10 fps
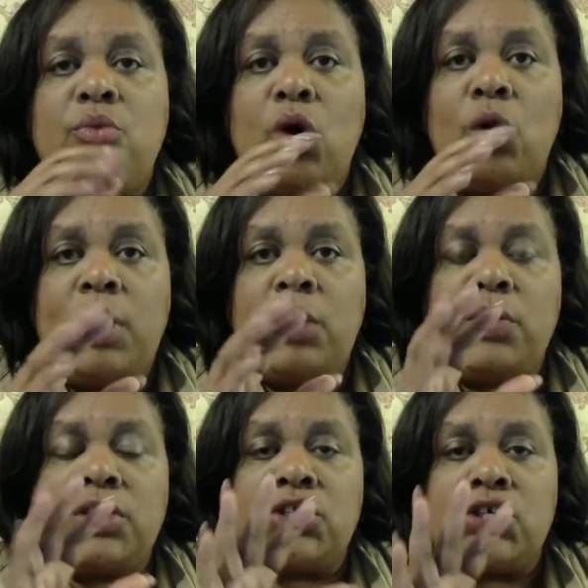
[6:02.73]

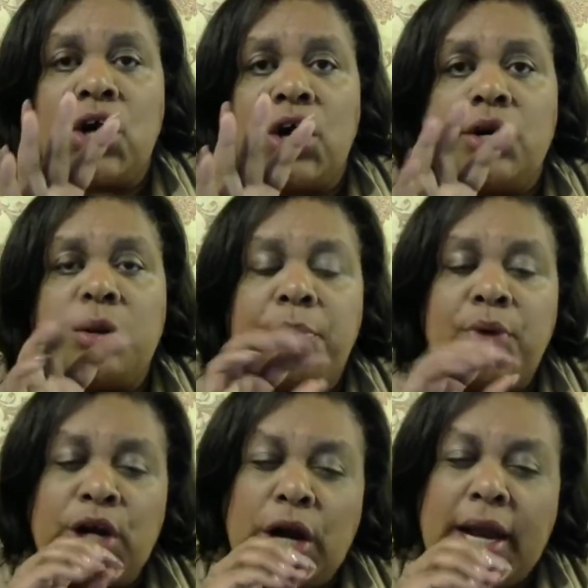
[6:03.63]
moment we start
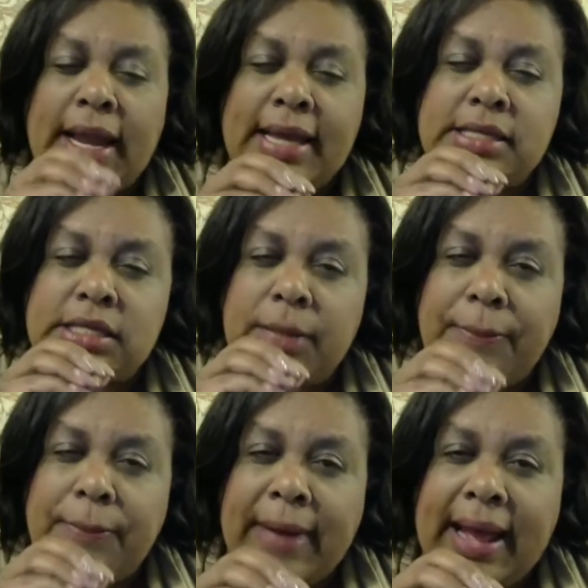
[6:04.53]
putting our hands in
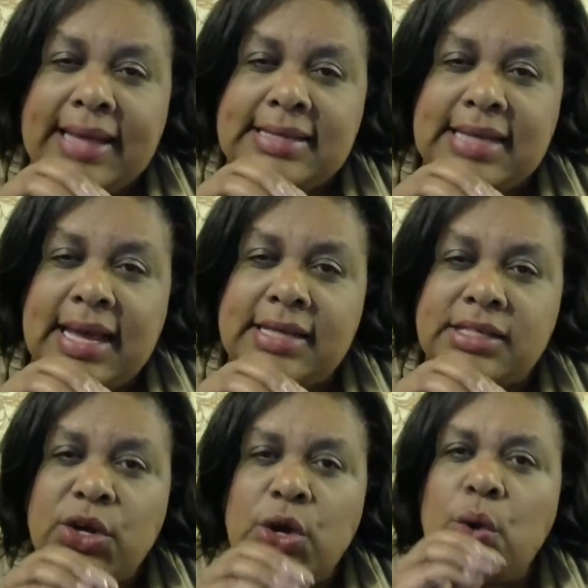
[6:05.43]
the
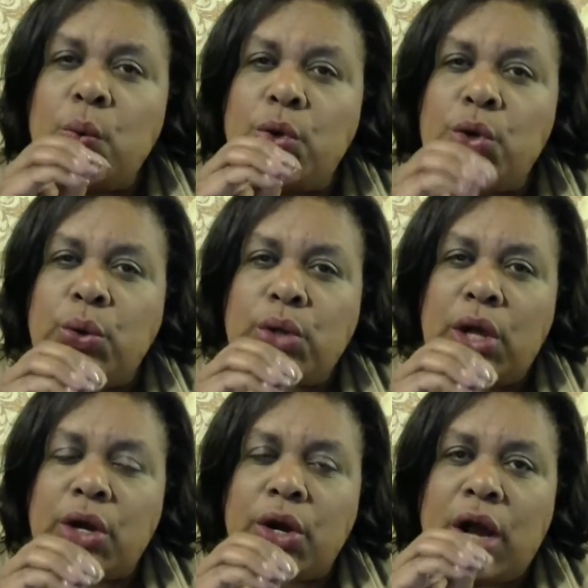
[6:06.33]
process, we're
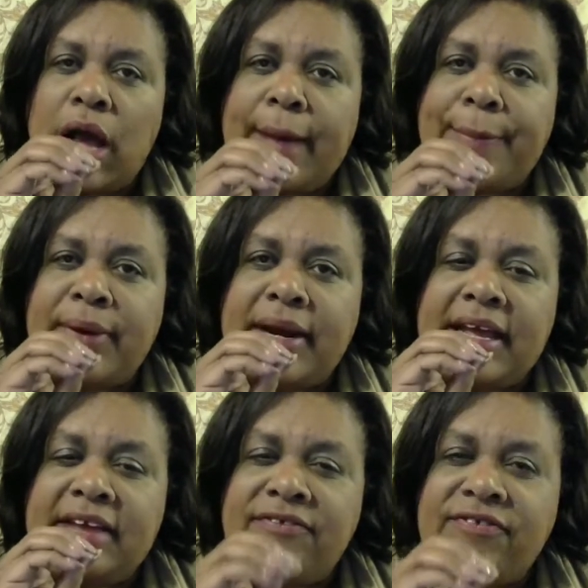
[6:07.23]
no longer
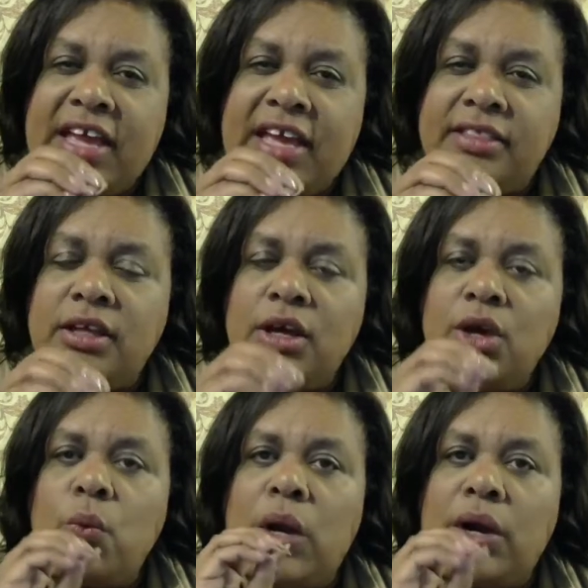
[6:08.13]
operating in faith.
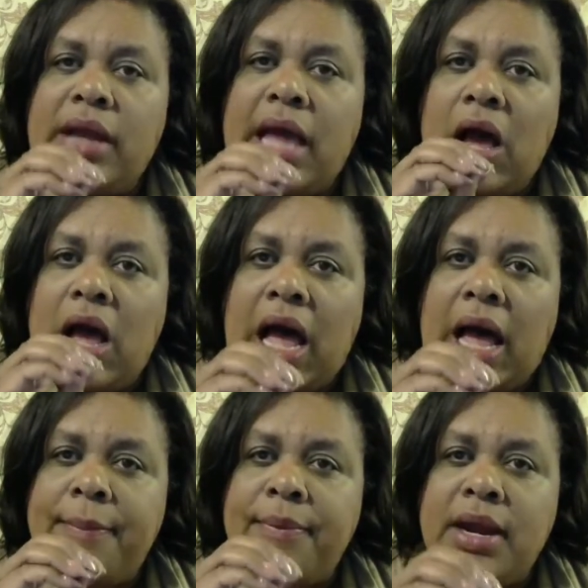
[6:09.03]
We are now
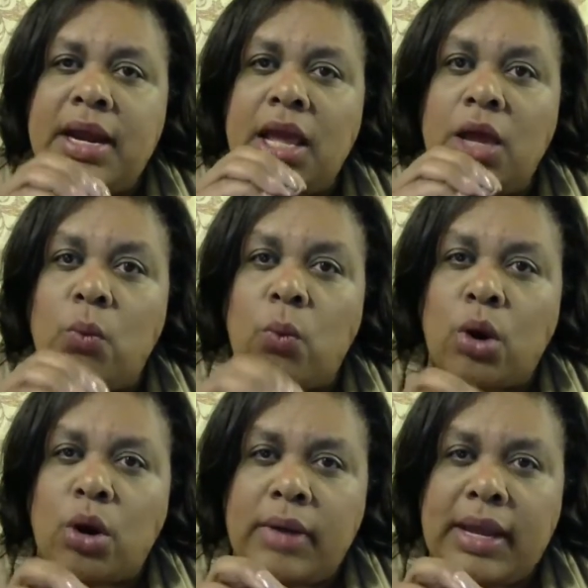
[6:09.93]
operating in
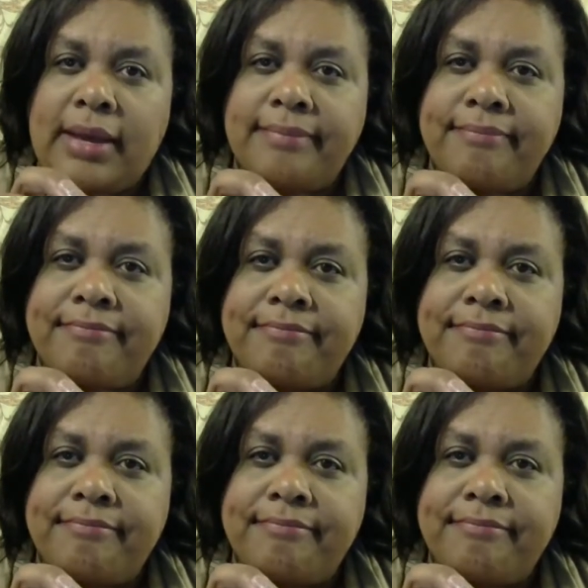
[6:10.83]
worry.